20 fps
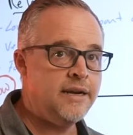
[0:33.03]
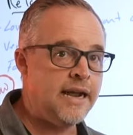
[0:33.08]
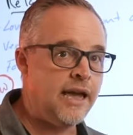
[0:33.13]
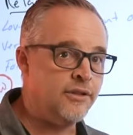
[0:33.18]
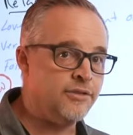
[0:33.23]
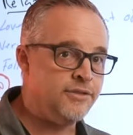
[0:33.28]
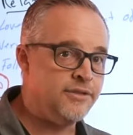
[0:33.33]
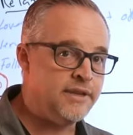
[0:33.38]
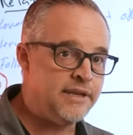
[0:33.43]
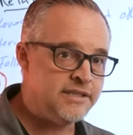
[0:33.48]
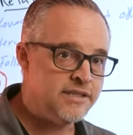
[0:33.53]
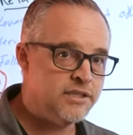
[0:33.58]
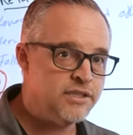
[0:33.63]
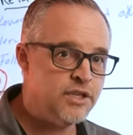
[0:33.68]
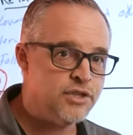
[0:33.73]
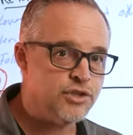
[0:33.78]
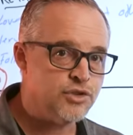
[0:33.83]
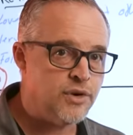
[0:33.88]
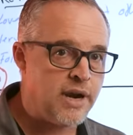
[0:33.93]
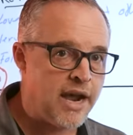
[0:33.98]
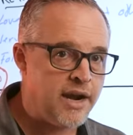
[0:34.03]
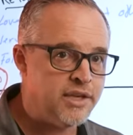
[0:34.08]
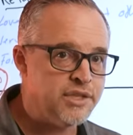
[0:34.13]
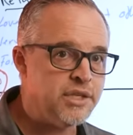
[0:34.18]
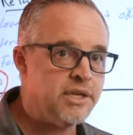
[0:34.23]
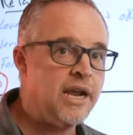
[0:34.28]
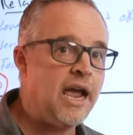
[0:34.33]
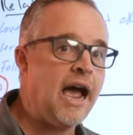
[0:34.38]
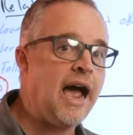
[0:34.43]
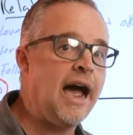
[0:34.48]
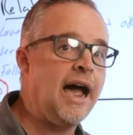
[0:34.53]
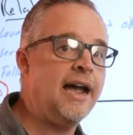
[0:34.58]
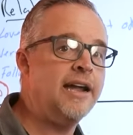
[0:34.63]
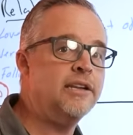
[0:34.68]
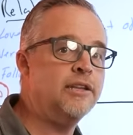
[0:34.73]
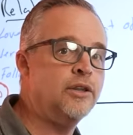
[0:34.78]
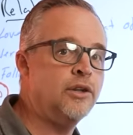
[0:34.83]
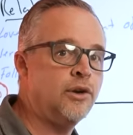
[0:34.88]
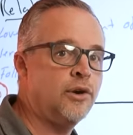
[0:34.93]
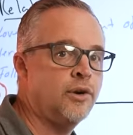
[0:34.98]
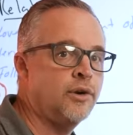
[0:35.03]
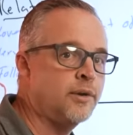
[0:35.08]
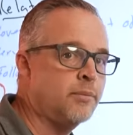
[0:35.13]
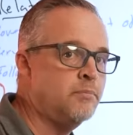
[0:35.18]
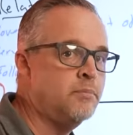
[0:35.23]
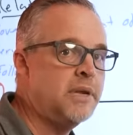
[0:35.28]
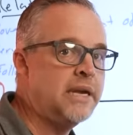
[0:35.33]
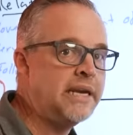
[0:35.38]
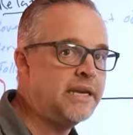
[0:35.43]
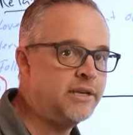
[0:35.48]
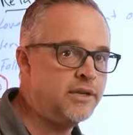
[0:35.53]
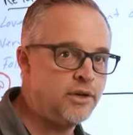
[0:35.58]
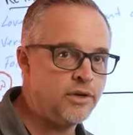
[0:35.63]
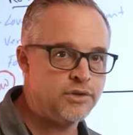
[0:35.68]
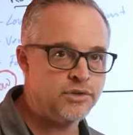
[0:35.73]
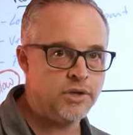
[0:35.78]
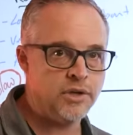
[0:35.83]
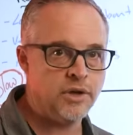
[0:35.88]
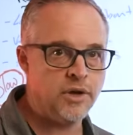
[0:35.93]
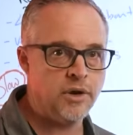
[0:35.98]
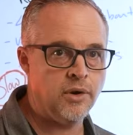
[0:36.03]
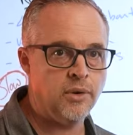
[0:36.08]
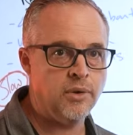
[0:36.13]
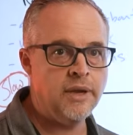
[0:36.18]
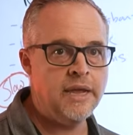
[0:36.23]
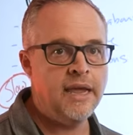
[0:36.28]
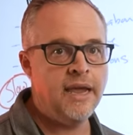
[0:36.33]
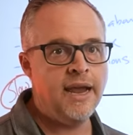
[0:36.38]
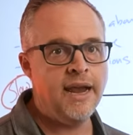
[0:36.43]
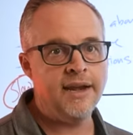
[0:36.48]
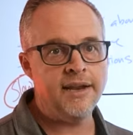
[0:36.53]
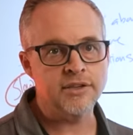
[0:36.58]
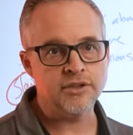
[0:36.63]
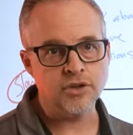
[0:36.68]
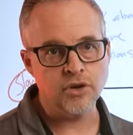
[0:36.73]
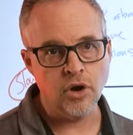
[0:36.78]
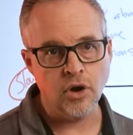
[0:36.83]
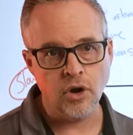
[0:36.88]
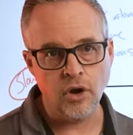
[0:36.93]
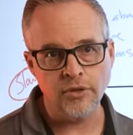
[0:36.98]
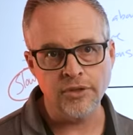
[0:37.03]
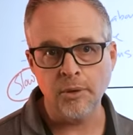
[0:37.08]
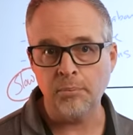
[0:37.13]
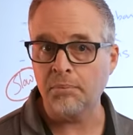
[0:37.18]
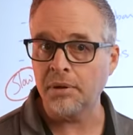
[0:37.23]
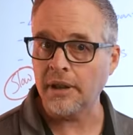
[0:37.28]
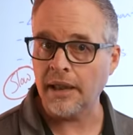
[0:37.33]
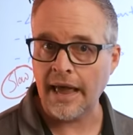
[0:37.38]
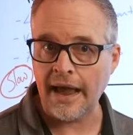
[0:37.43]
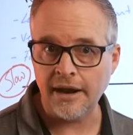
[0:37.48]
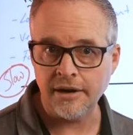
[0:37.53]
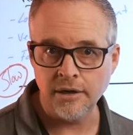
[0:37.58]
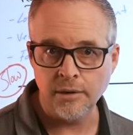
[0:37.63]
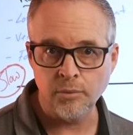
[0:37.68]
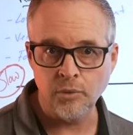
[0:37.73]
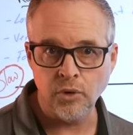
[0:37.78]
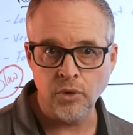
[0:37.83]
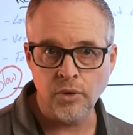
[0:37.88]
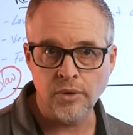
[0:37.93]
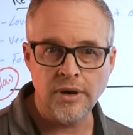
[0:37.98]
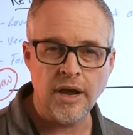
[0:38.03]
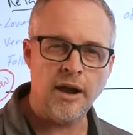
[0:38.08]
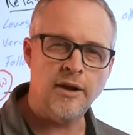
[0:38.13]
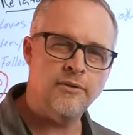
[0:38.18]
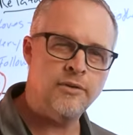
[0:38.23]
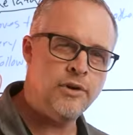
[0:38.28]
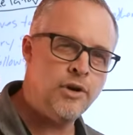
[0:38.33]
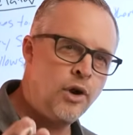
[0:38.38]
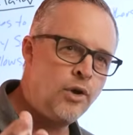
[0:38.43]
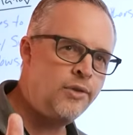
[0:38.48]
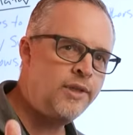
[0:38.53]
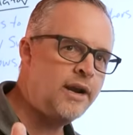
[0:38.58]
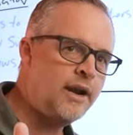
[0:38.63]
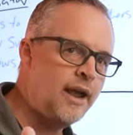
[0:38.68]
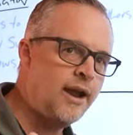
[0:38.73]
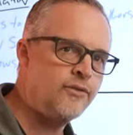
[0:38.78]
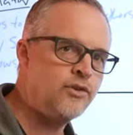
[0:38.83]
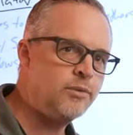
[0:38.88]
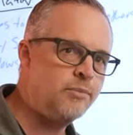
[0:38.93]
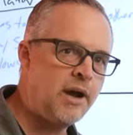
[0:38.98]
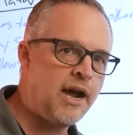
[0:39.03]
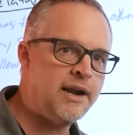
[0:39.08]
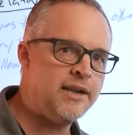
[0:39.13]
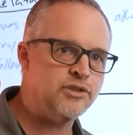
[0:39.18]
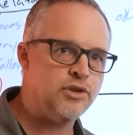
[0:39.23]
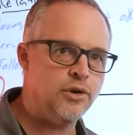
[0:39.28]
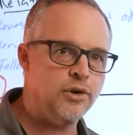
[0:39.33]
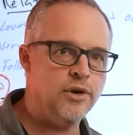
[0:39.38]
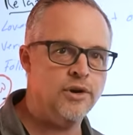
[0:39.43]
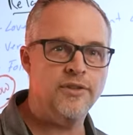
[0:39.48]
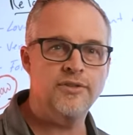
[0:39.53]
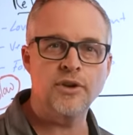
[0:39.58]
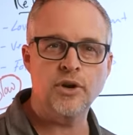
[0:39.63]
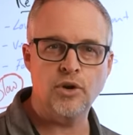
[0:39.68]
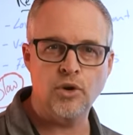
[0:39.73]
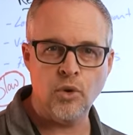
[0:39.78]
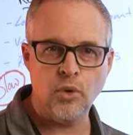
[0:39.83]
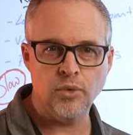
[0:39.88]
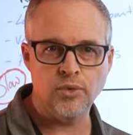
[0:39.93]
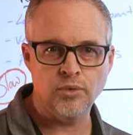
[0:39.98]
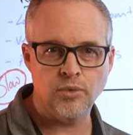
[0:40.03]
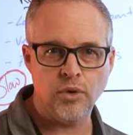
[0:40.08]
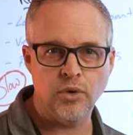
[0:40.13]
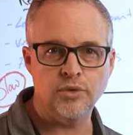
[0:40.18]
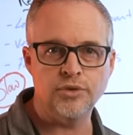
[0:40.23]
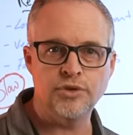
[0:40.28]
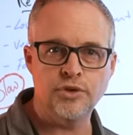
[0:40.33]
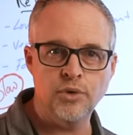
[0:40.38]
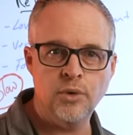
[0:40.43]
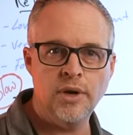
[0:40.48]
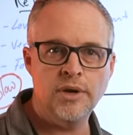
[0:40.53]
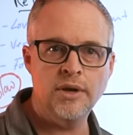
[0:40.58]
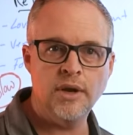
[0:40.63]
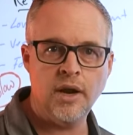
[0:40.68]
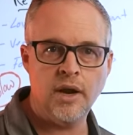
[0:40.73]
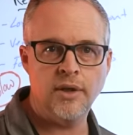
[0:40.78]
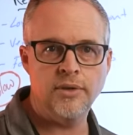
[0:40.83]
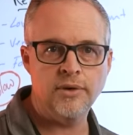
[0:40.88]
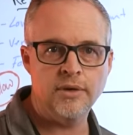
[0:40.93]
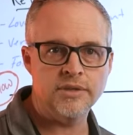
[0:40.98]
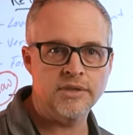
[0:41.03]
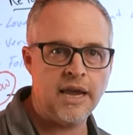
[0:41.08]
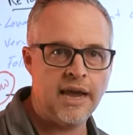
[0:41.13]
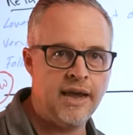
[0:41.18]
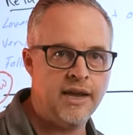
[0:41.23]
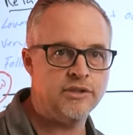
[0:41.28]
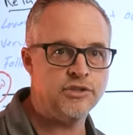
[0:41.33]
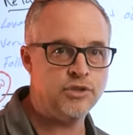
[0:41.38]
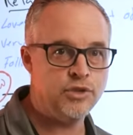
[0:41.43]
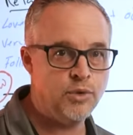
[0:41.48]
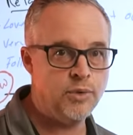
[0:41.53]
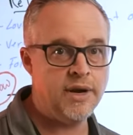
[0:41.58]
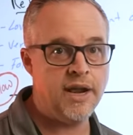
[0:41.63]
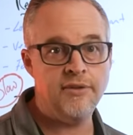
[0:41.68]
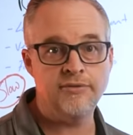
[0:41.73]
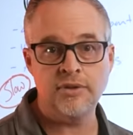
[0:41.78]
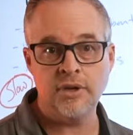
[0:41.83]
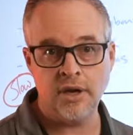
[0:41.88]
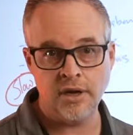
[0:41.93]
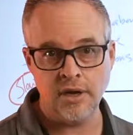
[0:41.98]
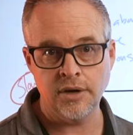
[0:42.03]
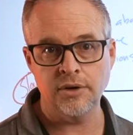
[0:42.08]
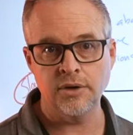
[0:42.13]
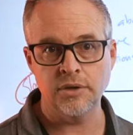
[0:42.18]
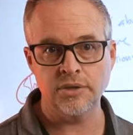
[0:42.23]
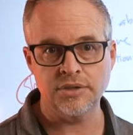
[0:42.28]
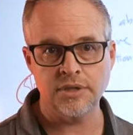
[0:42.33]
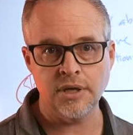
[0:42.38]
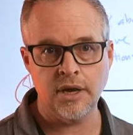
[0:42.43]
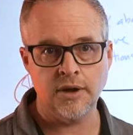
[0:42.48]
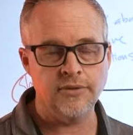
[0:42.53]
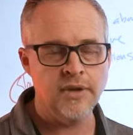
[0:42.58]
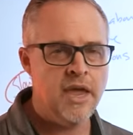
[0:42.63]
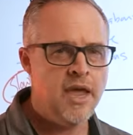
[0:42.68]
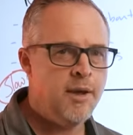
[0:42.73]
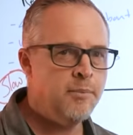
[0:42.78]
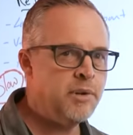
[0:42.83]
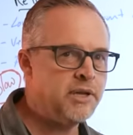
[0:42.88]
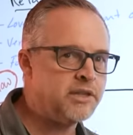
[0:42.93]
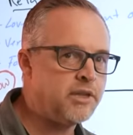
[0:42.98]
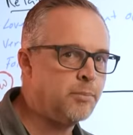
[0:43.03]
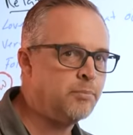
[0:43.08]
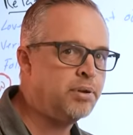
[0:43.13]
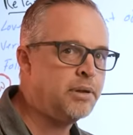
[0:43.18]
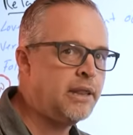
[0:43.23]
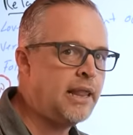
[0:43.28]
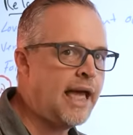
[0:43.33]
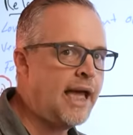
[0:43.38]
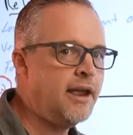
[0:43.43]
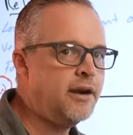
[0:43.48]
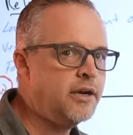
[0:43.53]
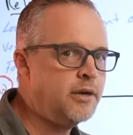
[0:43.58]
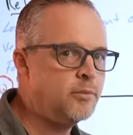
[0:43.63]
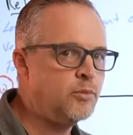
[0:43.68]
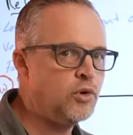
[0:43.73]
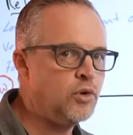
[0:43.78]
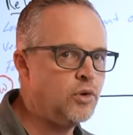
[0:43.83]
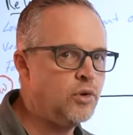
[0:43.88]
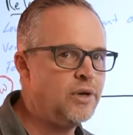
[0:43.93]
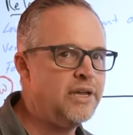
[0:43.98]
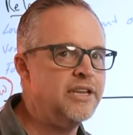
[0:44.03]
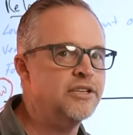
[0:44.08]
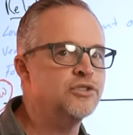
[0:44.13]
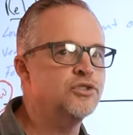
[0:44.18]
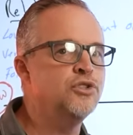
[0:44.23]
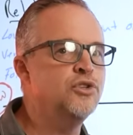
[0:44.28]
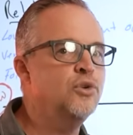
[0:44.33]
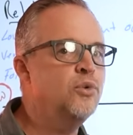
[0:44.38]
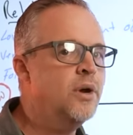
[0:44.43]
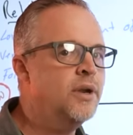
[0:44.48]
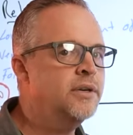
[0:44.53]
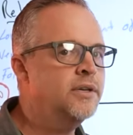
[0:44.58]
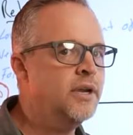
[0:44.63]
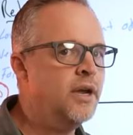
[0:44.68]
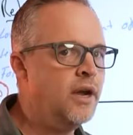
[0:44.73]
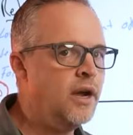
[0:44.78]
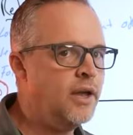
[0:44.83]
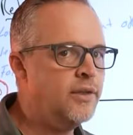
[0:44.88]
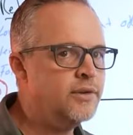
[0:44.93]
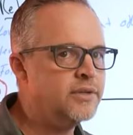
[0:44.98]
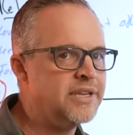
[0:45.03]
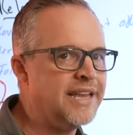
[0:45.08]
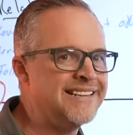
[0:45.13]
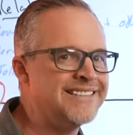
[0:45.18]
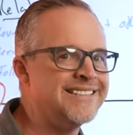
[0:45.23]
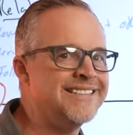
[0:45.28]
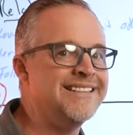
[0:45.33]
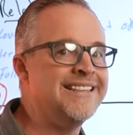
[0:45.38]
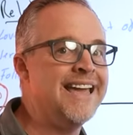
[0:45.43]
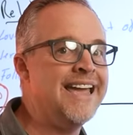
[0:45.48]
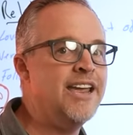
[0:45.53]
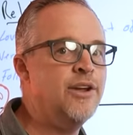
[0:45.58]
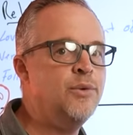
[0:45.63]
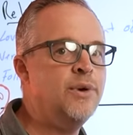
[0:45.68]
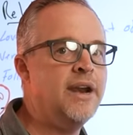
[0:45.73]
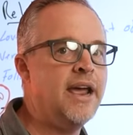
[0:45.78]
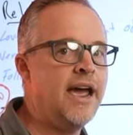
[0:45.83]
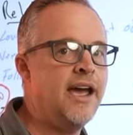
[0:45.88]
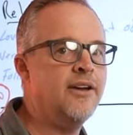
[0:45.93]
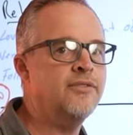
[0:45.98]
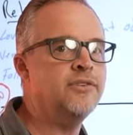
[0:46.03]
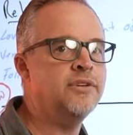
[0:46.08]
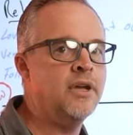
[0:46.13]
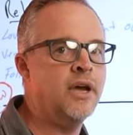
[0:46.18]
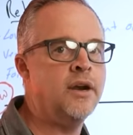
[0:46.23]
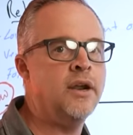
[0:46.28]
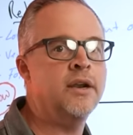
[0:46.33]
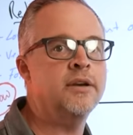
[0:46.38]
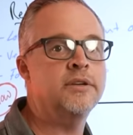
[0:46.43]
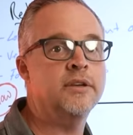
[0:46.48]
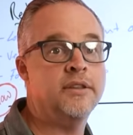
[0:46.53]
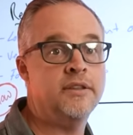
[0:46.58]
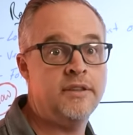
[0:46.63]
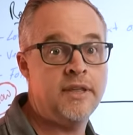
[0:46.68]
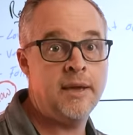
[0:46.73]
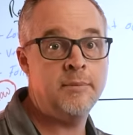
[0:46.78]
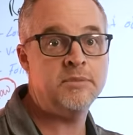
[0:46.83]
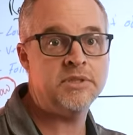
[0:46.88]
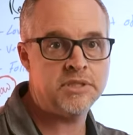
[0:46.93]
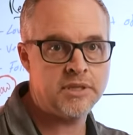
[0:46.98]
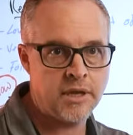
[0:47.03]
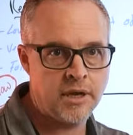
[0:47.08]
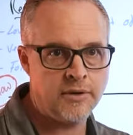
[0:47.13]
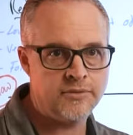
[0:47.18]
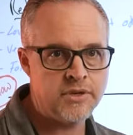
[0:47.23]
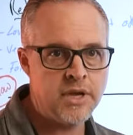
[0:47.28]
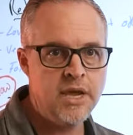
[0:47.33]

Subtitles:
Now, this is a strategy I learned many years ago, and it's called the platinum rule. Now, I know that everybody's heard of the golden rule, do unto others as you would have done unto yourself. But the platinum rule is do unto others as they would have done unto themselves,